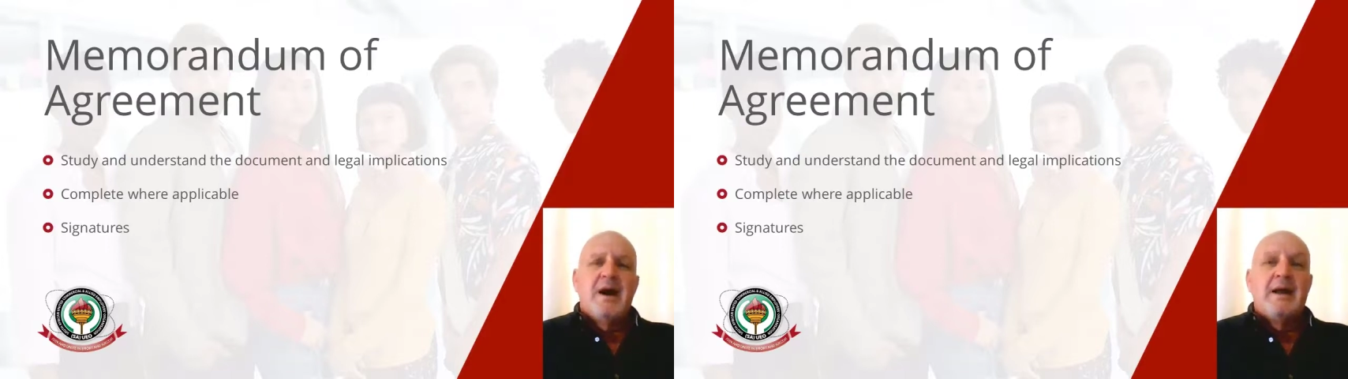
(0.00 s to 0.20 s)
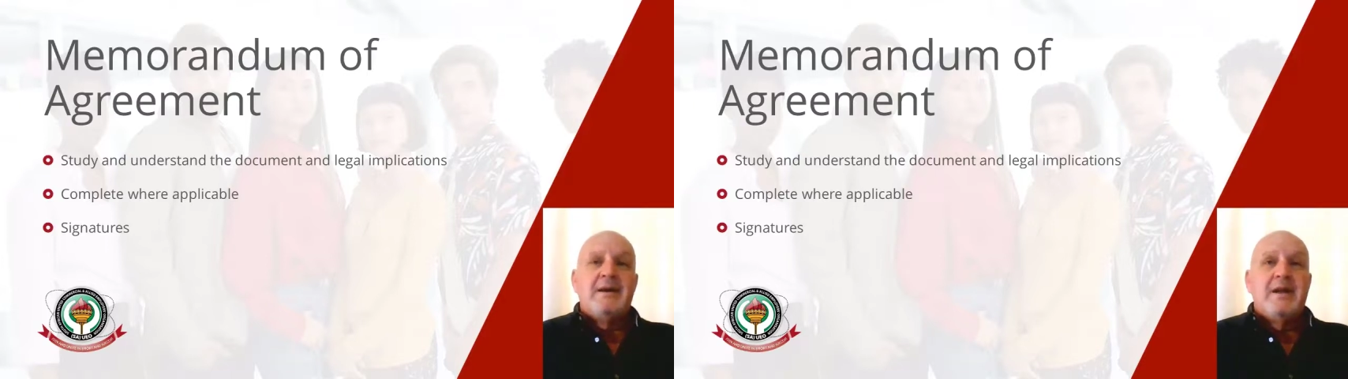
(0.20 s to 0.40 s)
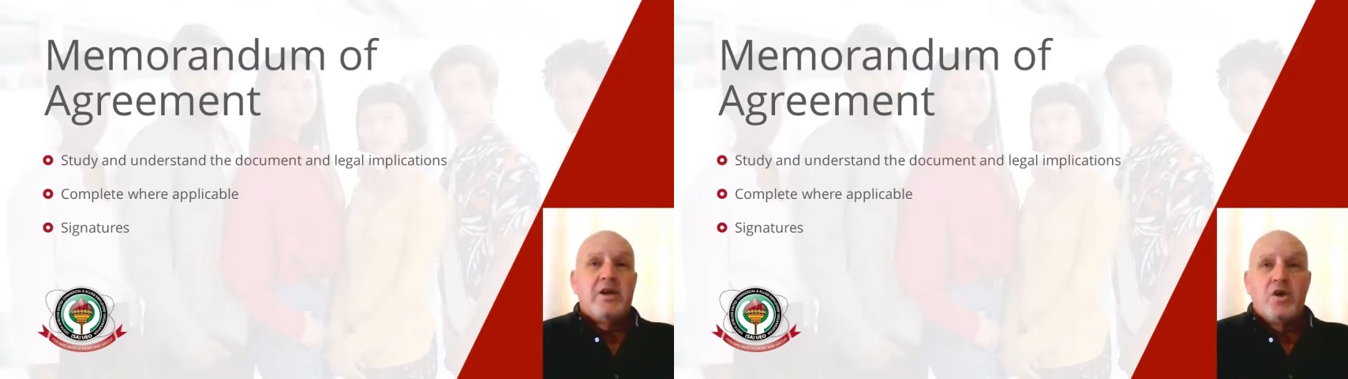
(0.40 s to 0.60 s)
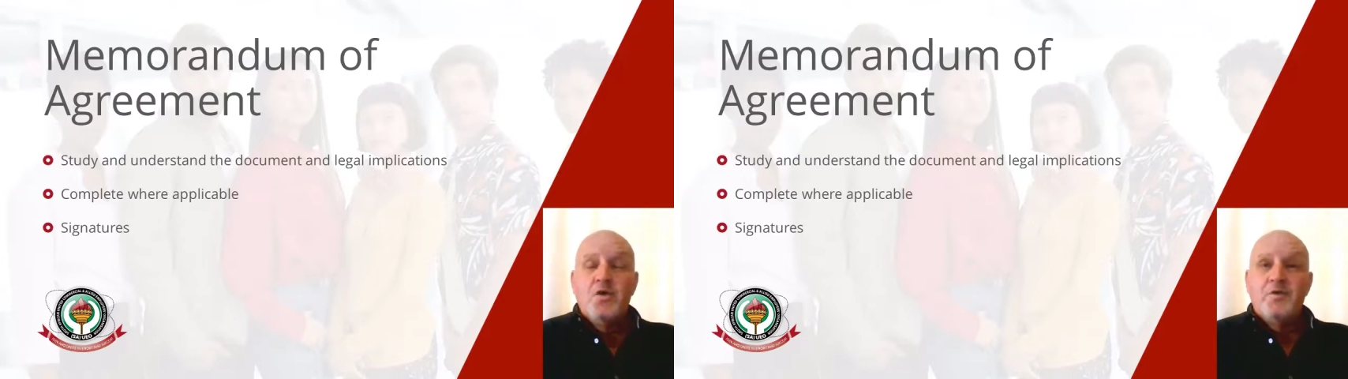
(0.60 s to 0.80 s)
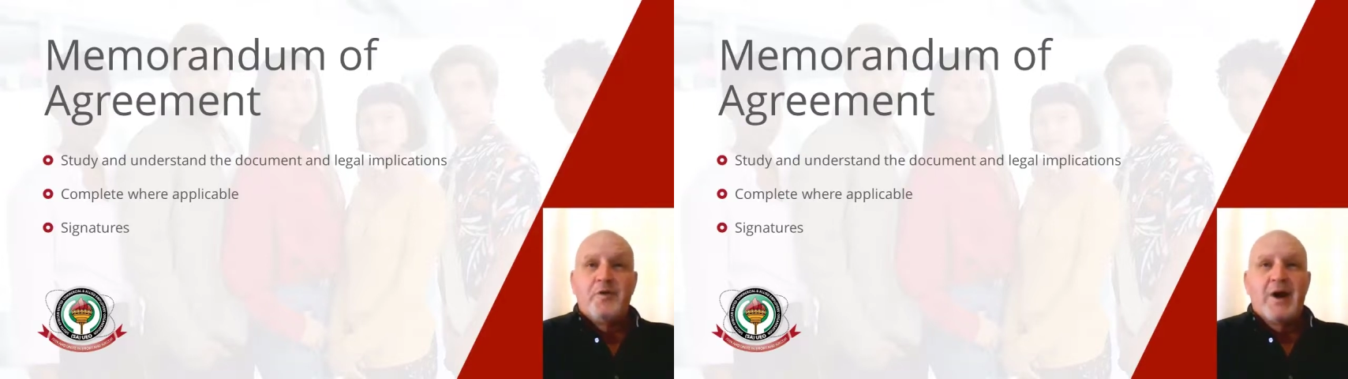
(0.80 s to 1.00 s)
under
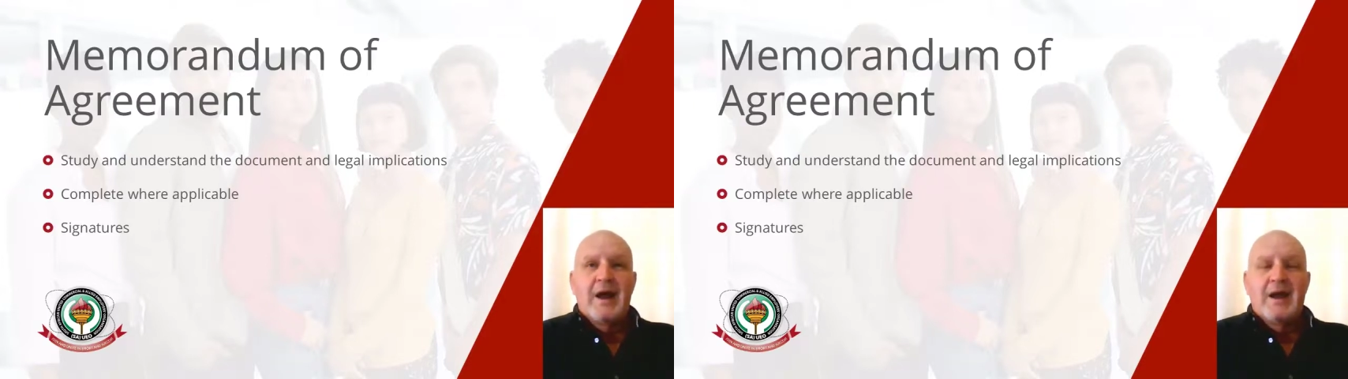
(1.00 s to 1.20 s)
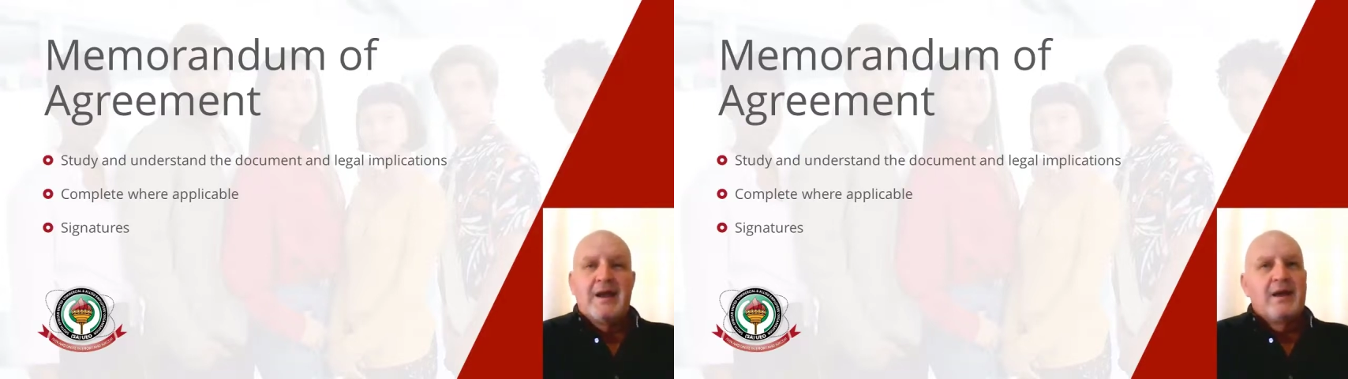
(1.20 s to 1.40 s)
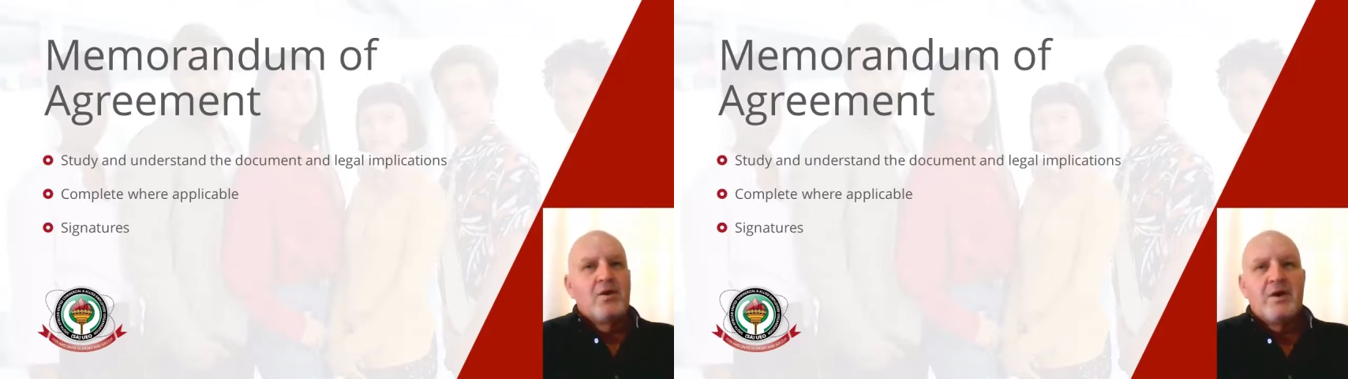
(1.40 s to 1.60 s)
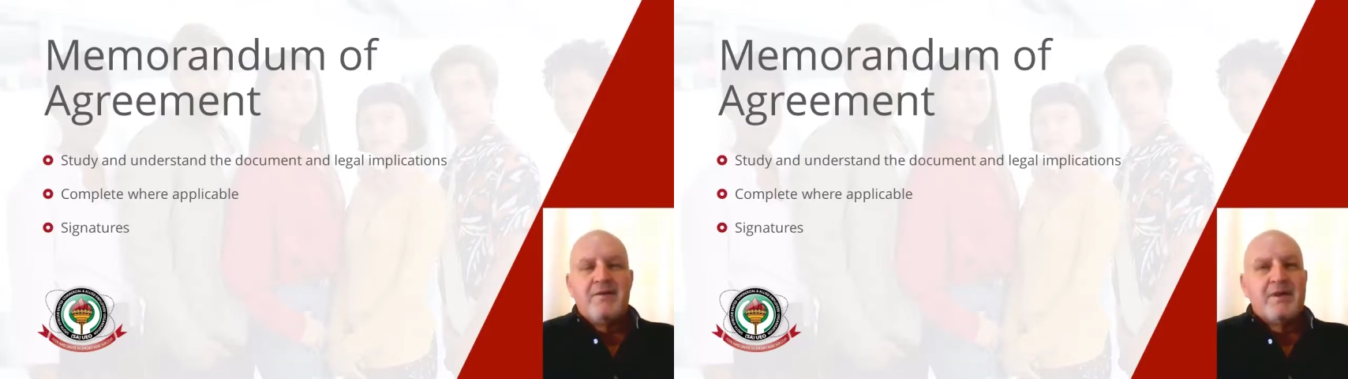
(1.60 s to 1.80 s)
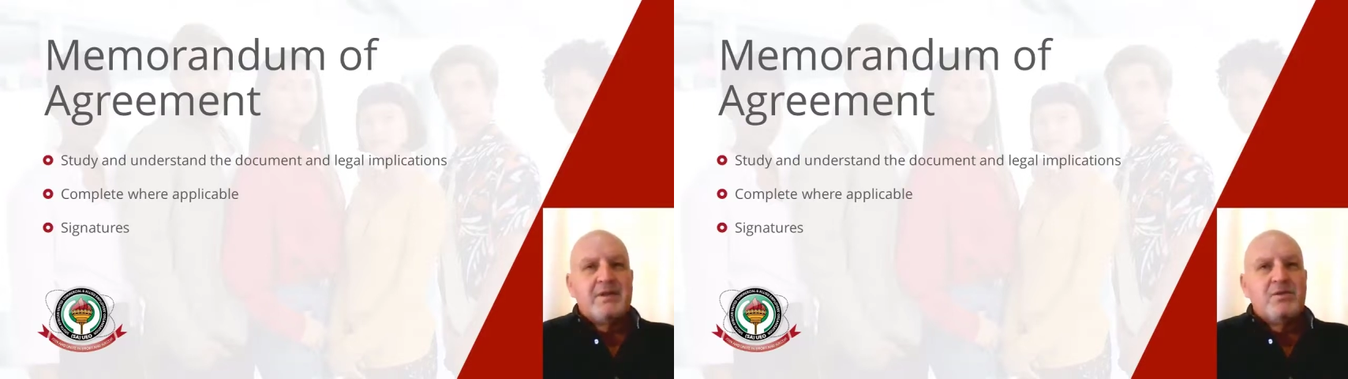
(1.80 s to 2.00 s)
U-filing, and not
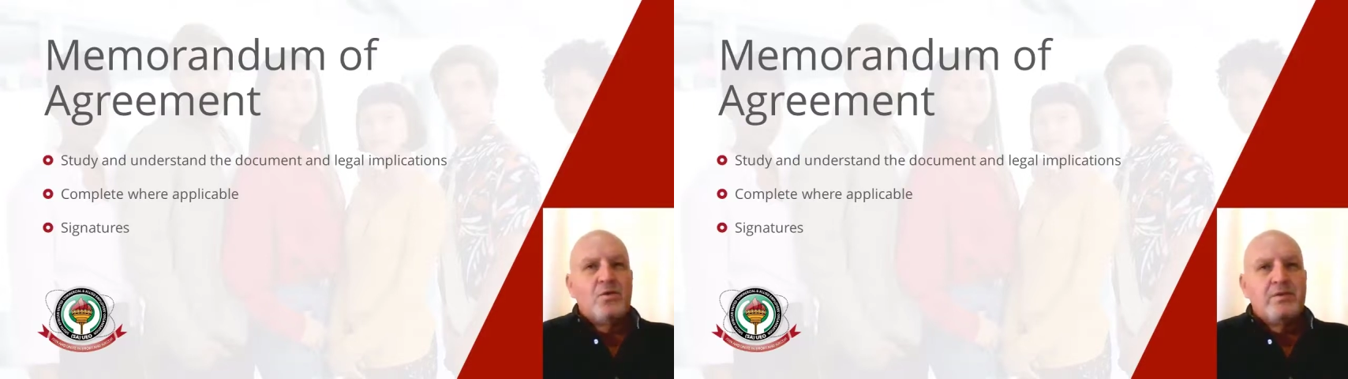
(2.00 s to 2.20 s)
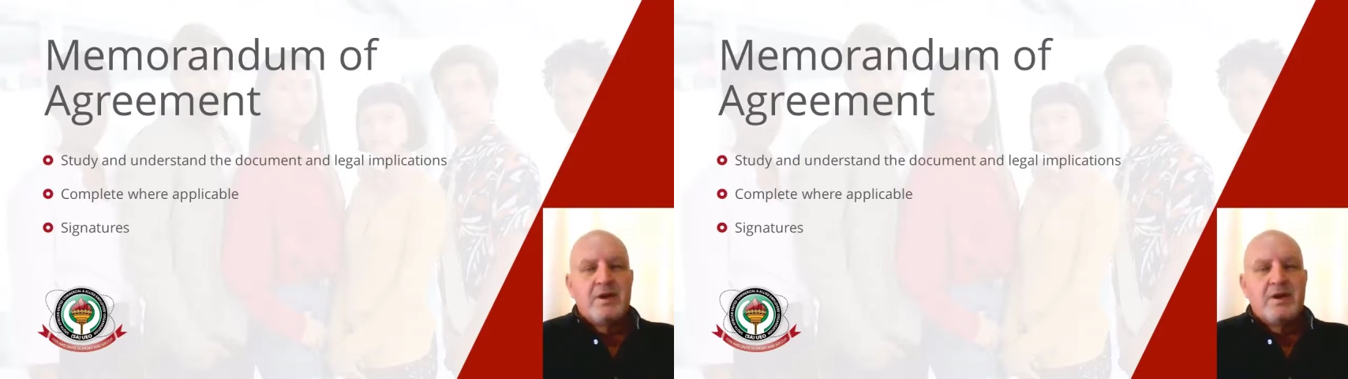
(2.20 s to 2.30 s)
even